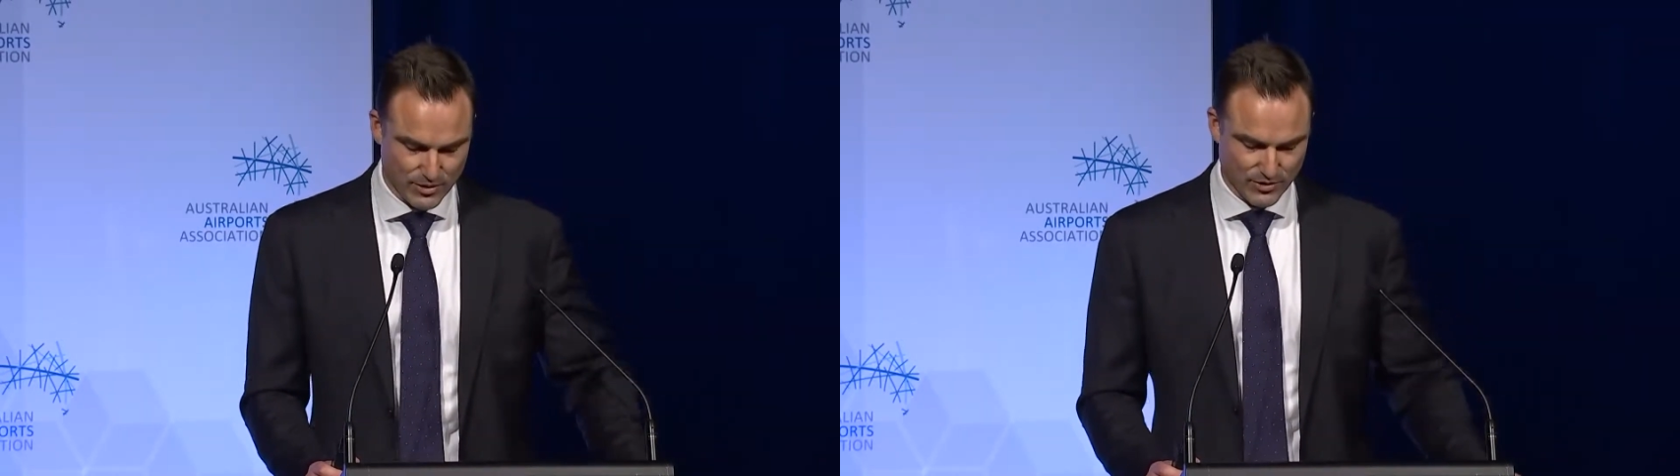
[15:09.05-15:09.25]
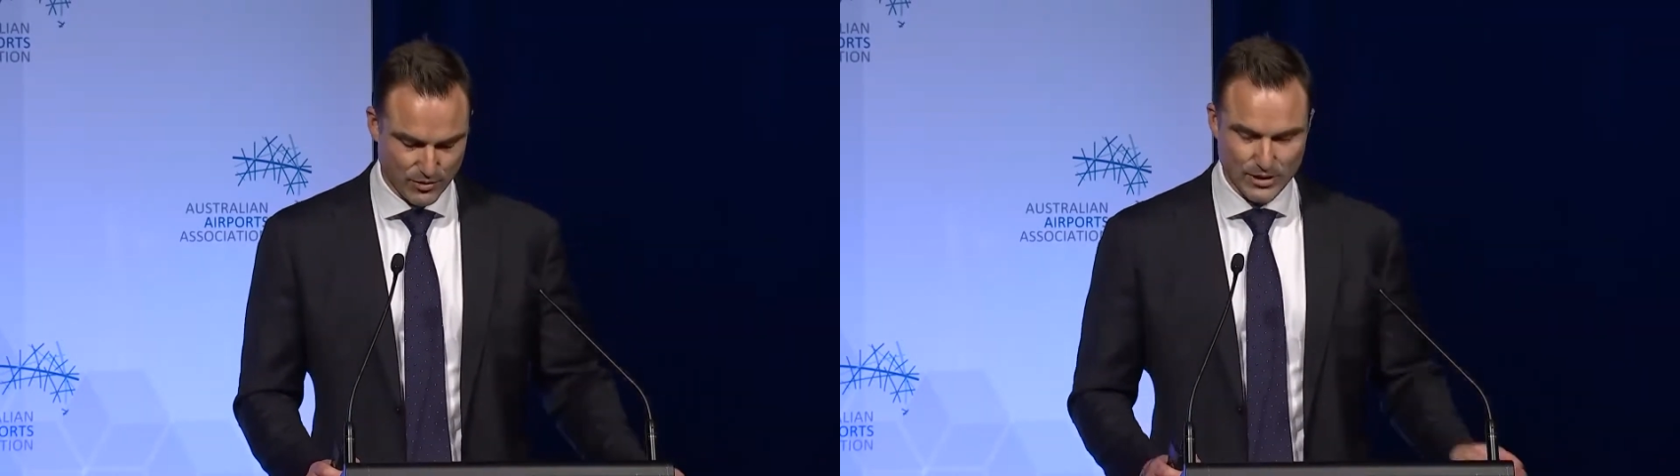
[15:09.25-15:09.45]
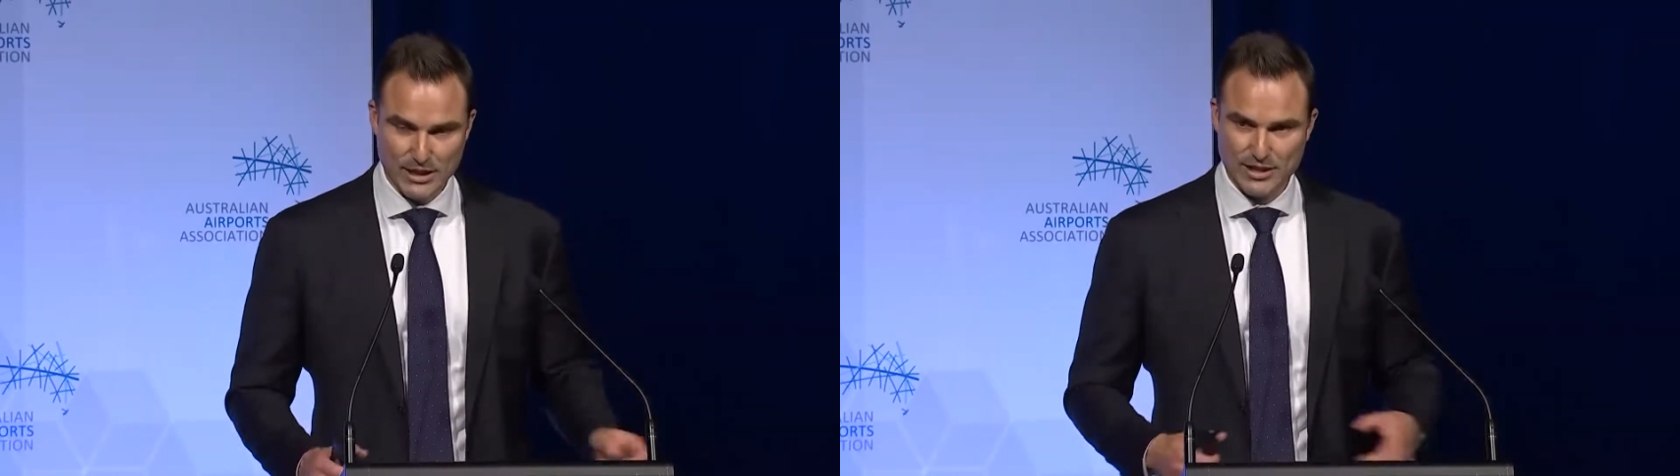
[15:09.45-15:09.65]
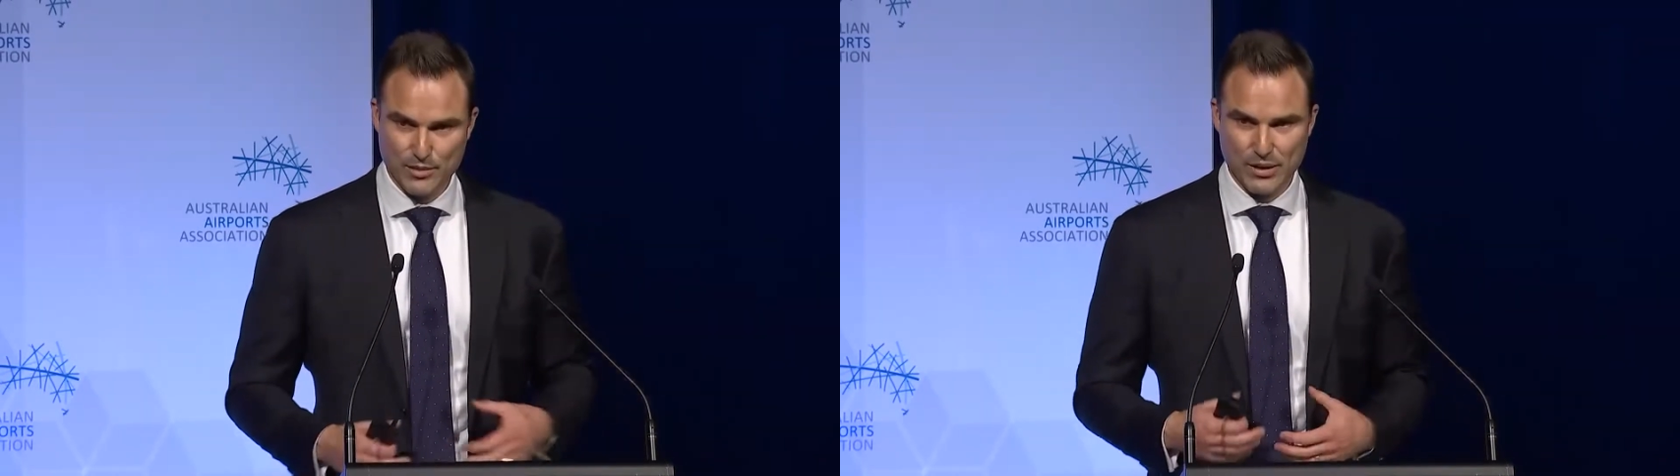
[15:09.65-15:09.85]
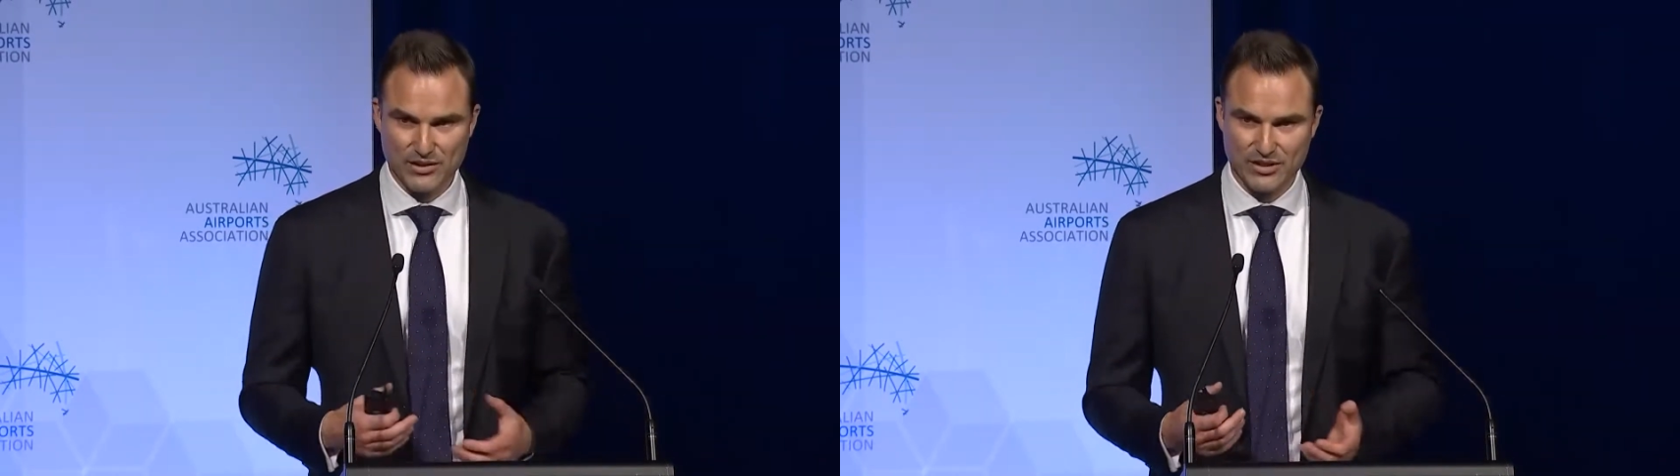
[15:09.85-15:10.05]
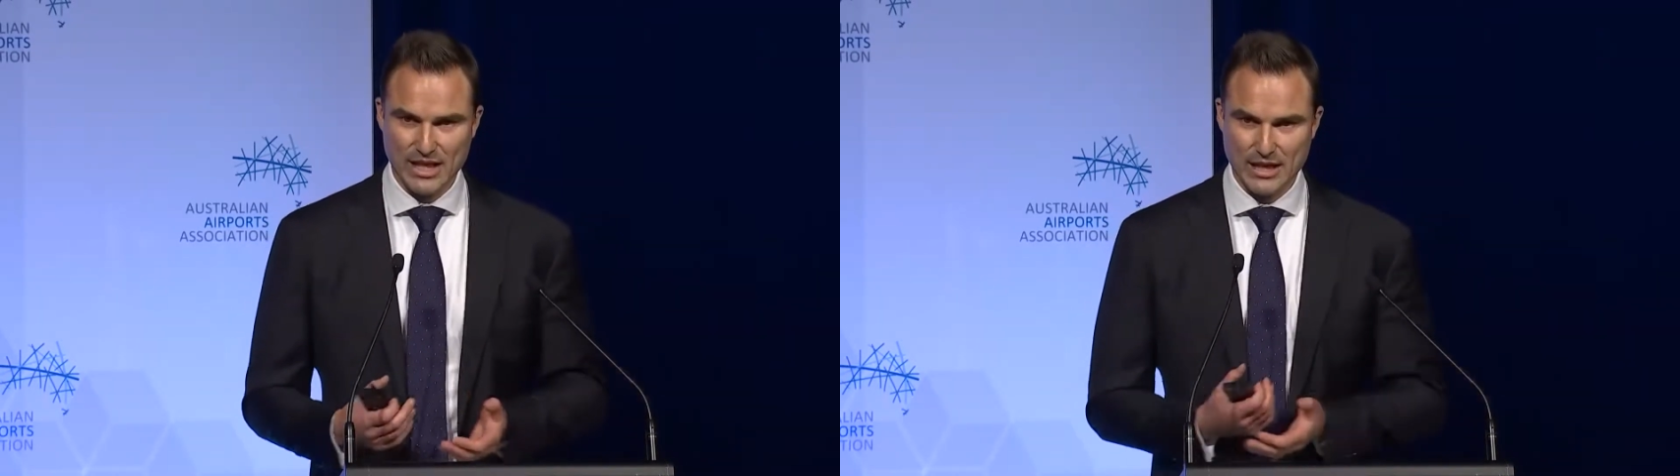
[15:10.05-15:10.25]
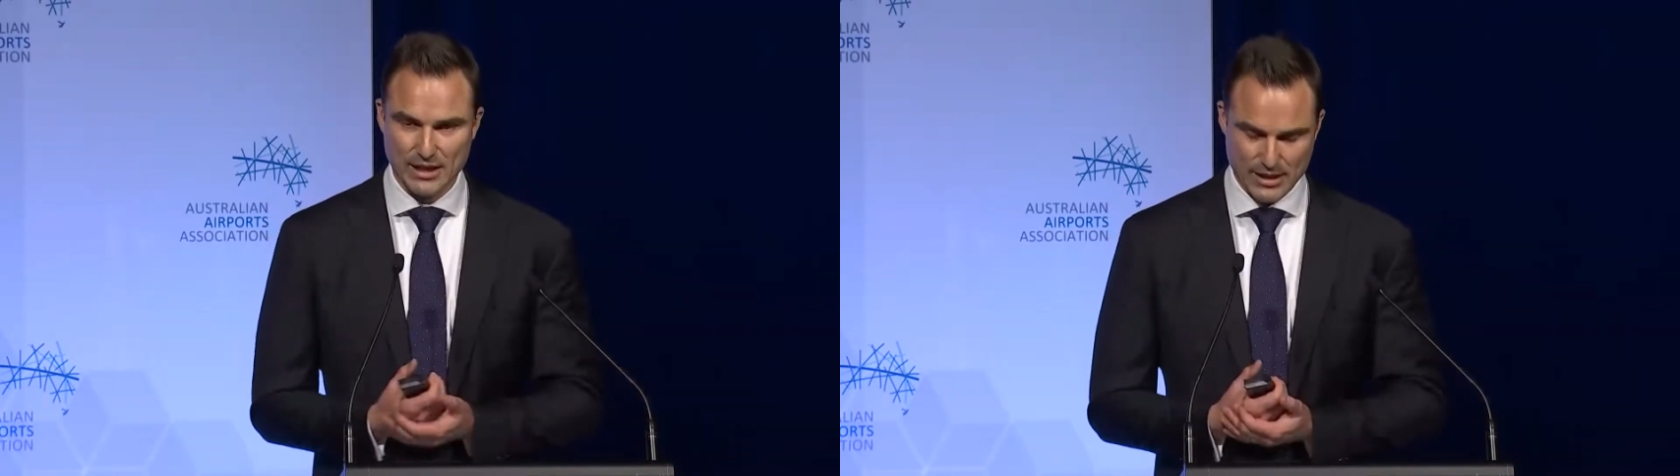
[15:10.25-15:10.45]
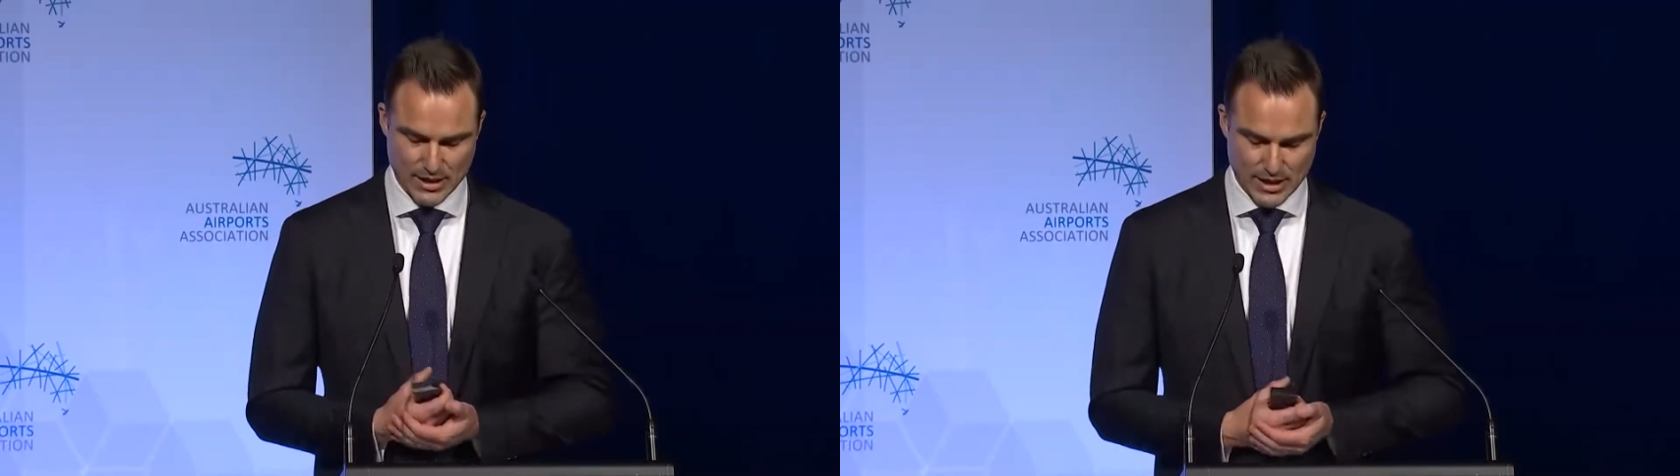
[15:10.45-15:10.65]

So we need the best talent